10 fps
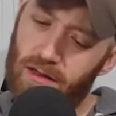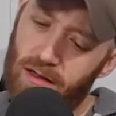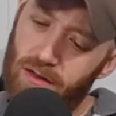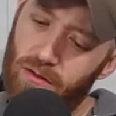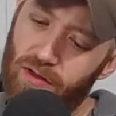
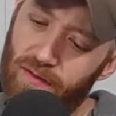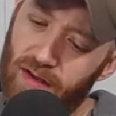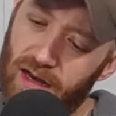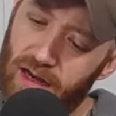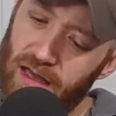North Haven,
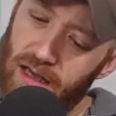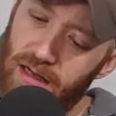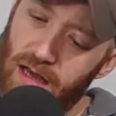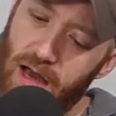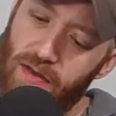
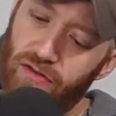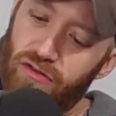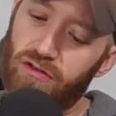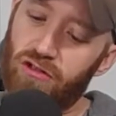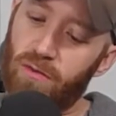Connecticut. Uh, this is
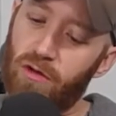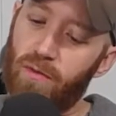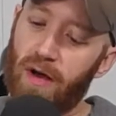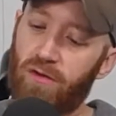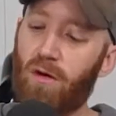distributed
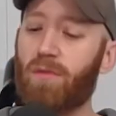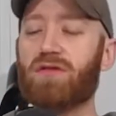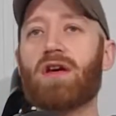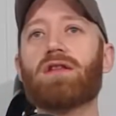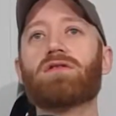by
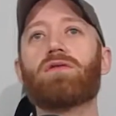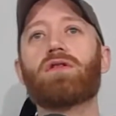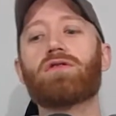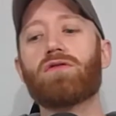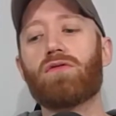12%. So
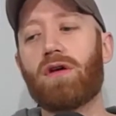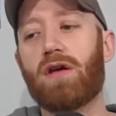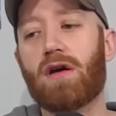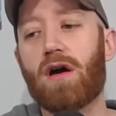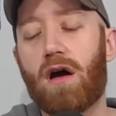they're
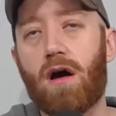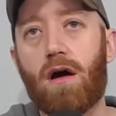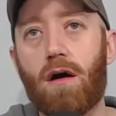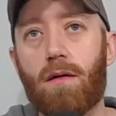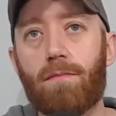doing,
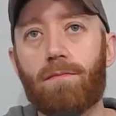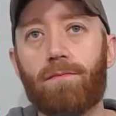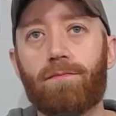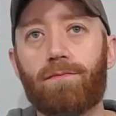um,